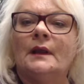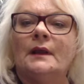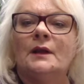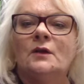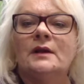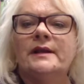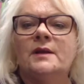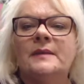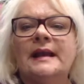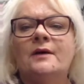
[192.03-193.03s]
You can hear
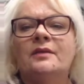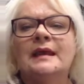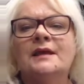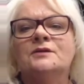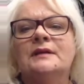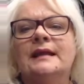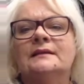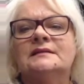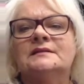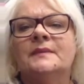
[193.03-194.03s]
me now. Thank you,
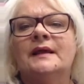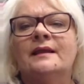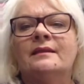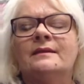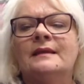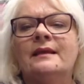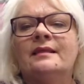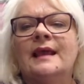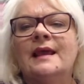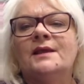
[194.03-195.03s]
Nance Smith.
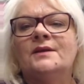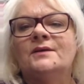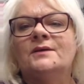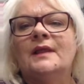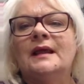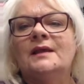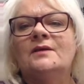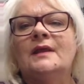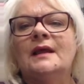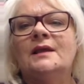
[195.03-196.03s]
Thank you, thank you,
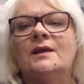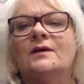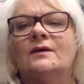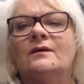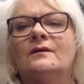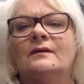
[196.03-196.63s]
thank you.